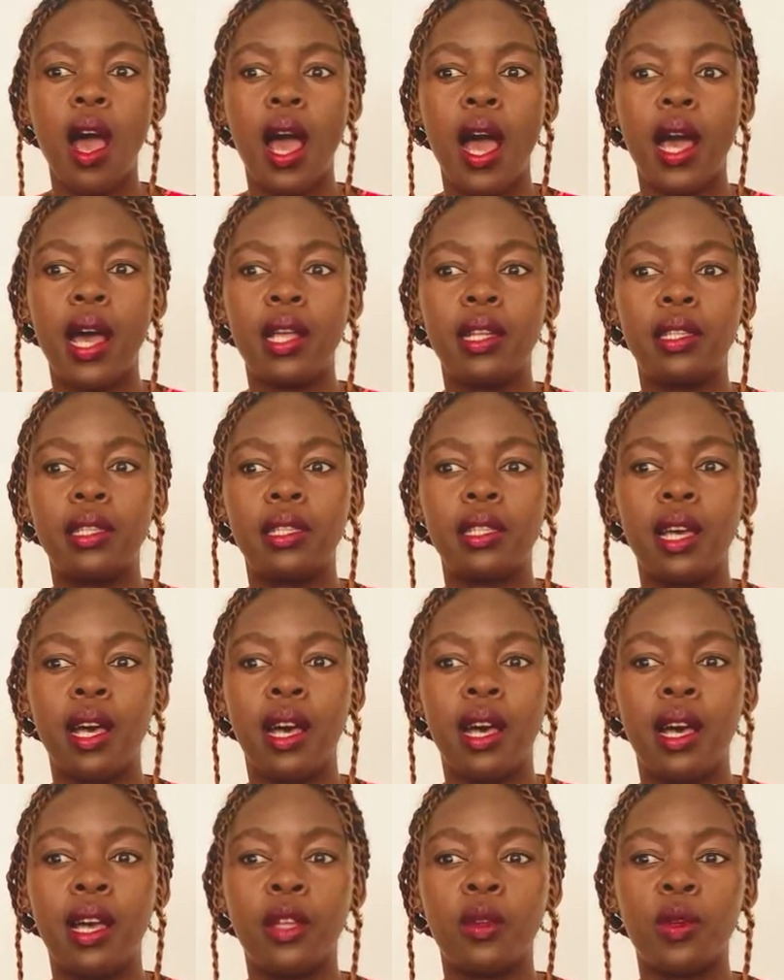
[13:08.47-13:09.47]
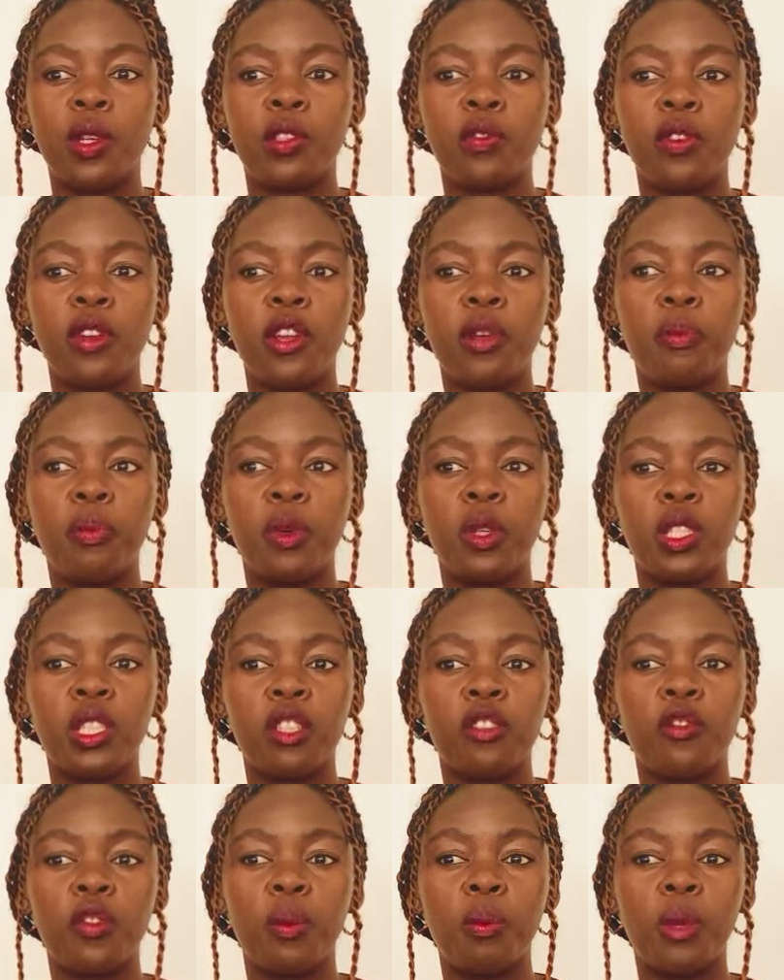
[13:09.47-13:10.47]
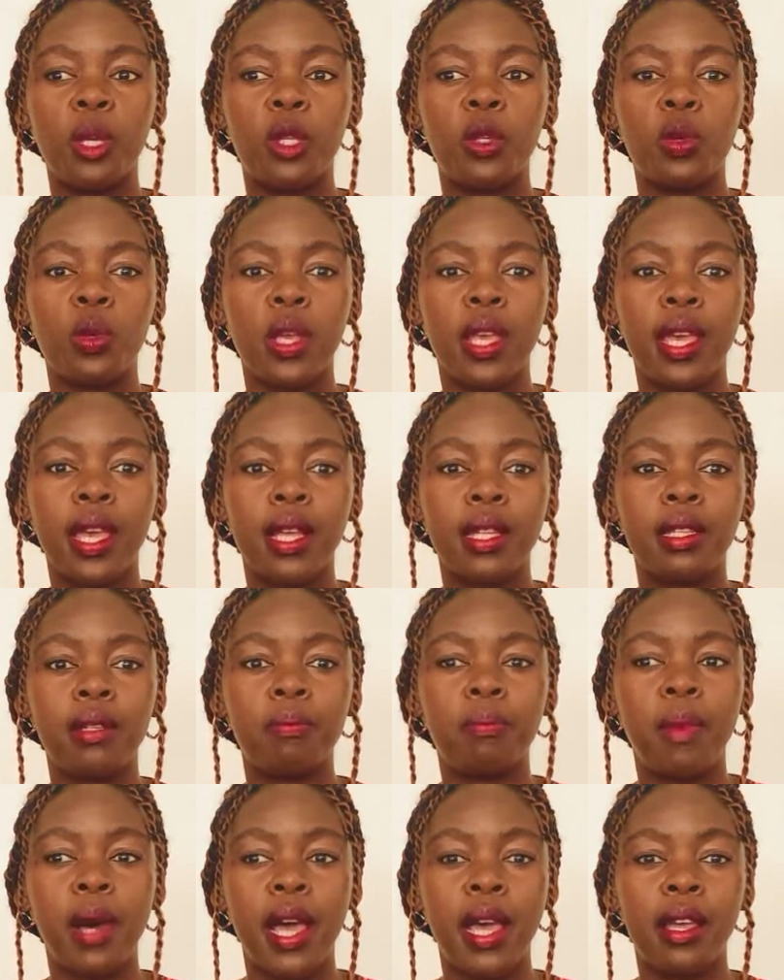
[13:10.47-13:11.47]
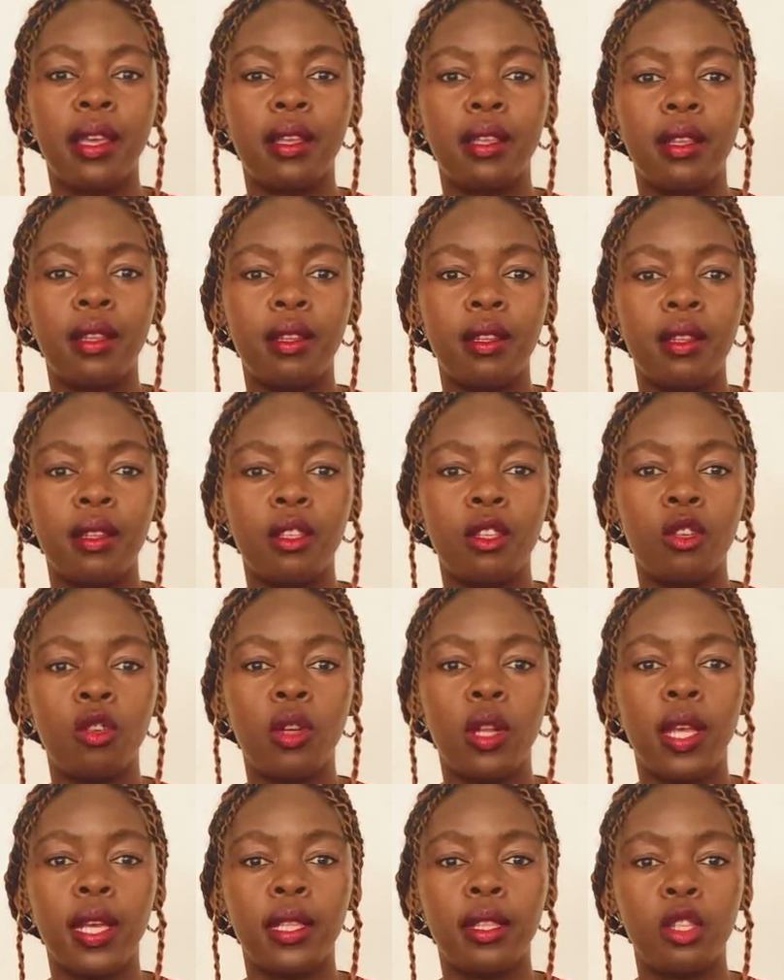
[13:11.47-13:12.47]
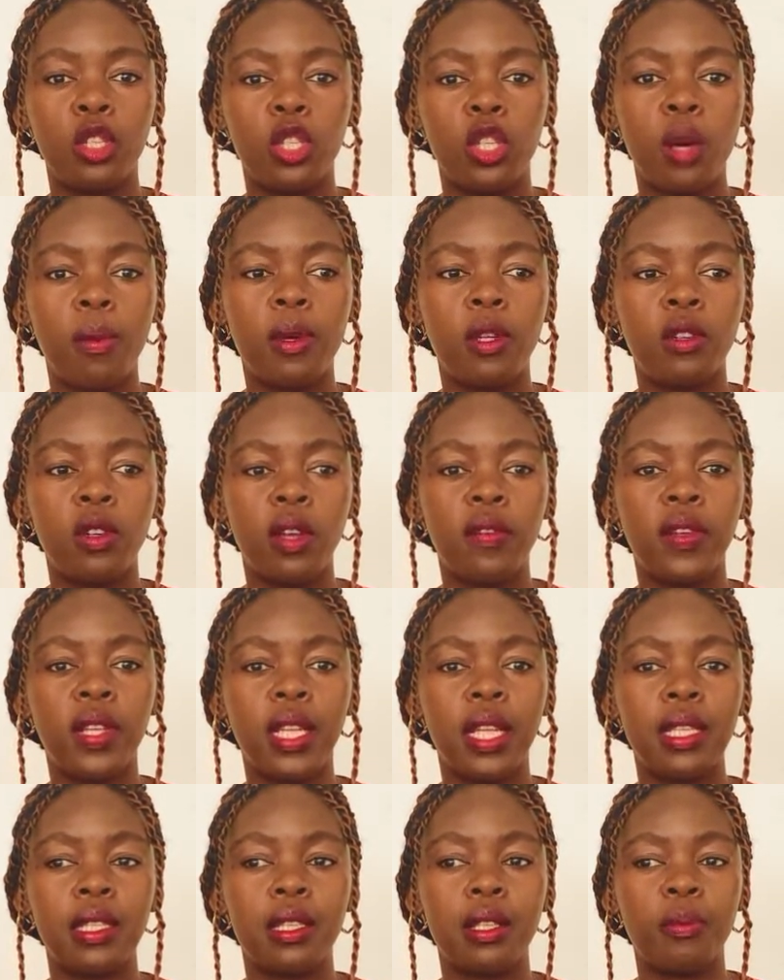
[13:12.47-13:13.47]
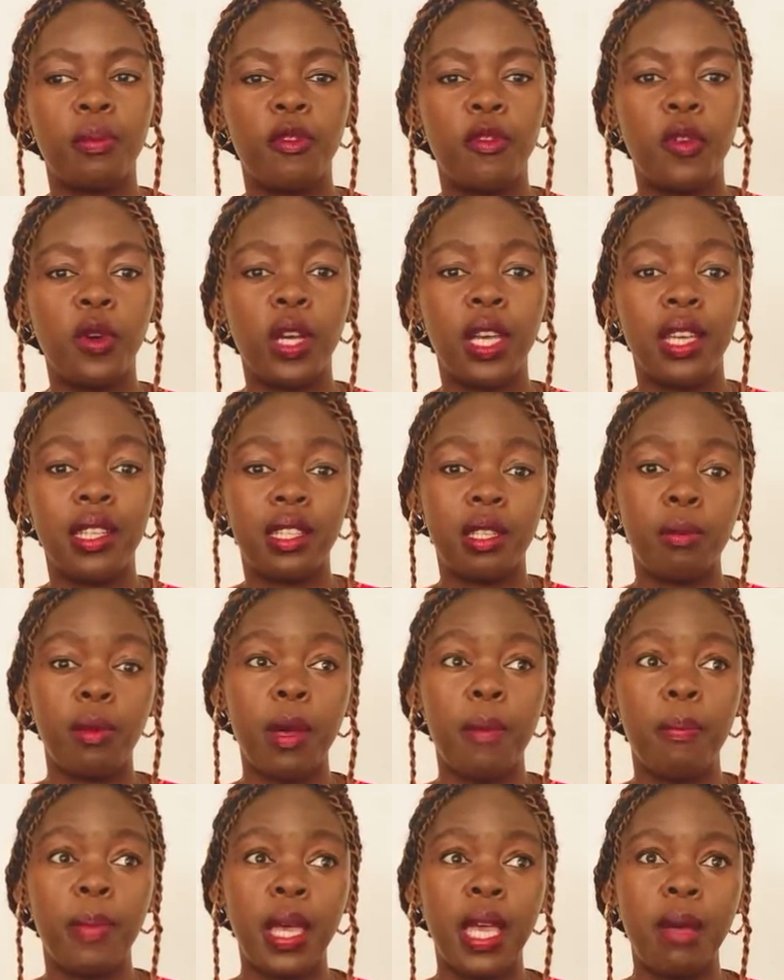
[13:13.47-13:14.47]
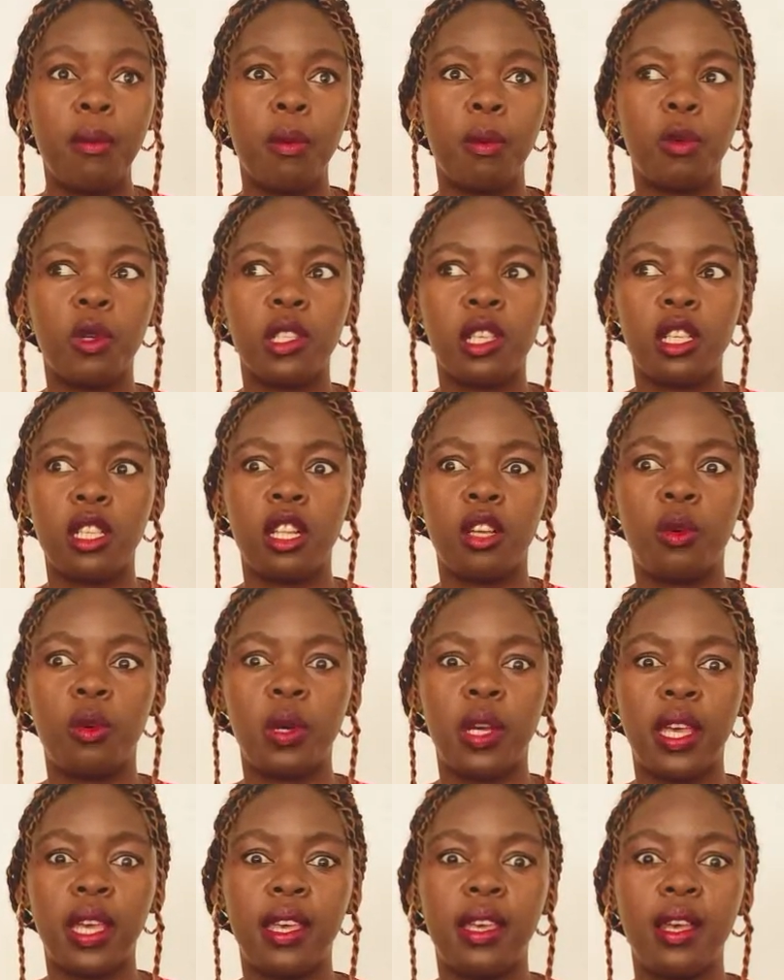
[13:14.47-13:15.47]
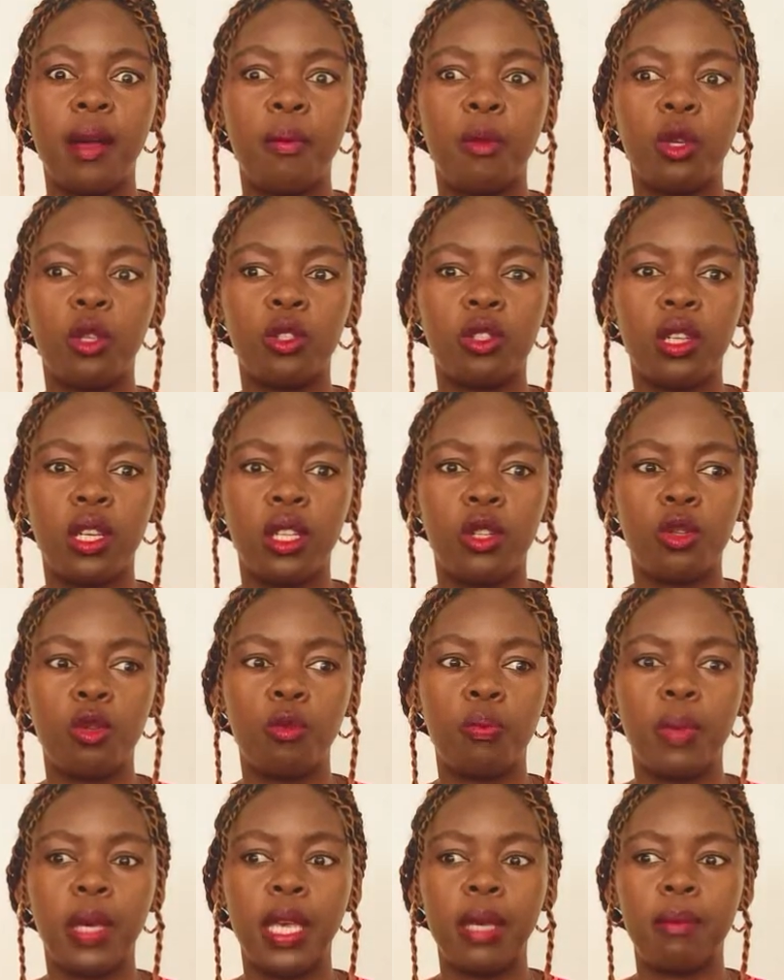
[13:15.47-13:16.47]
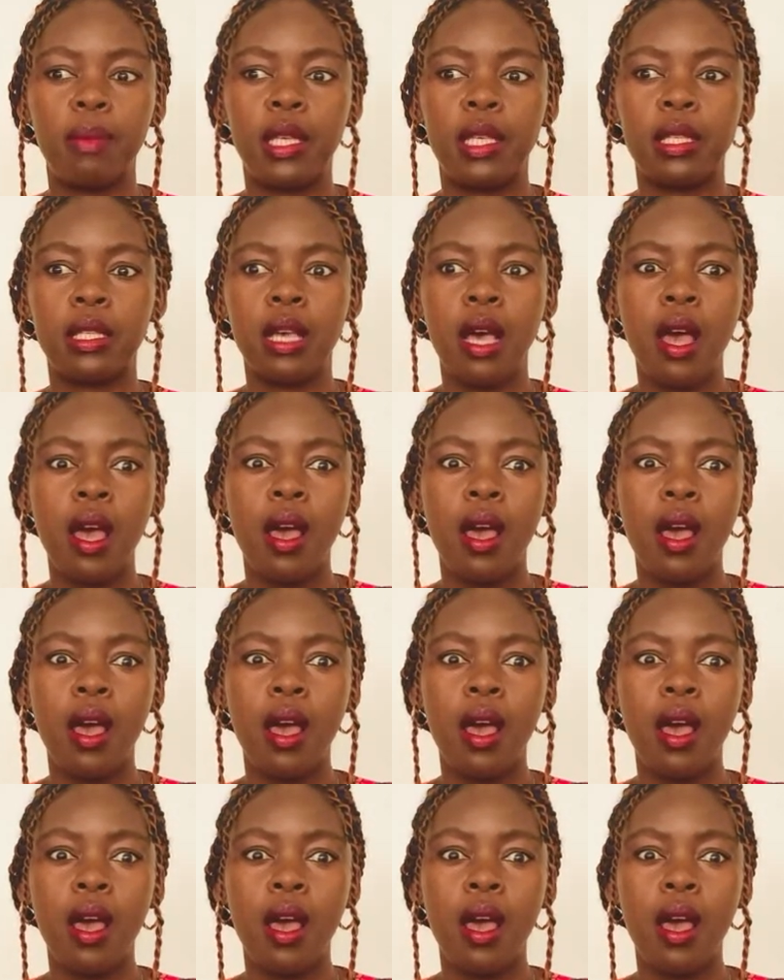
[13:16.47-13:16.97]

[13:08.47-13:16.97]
And it was very important for me to get my, you know, like the German driving license before getting my baby, because I was like, okay, here I'm going to get 2 babies.